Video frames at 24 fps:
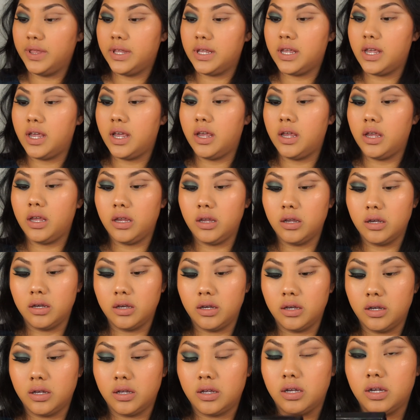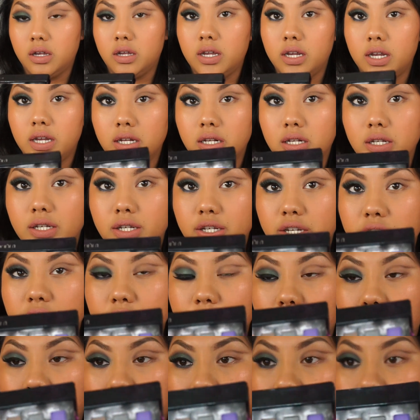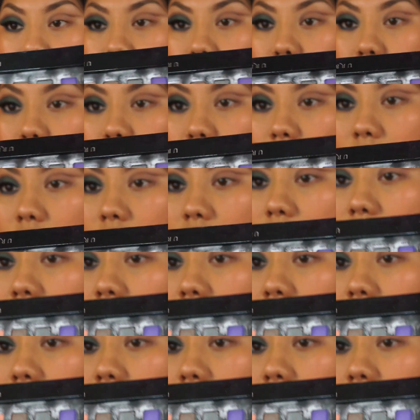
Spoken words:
Decay, Indigo.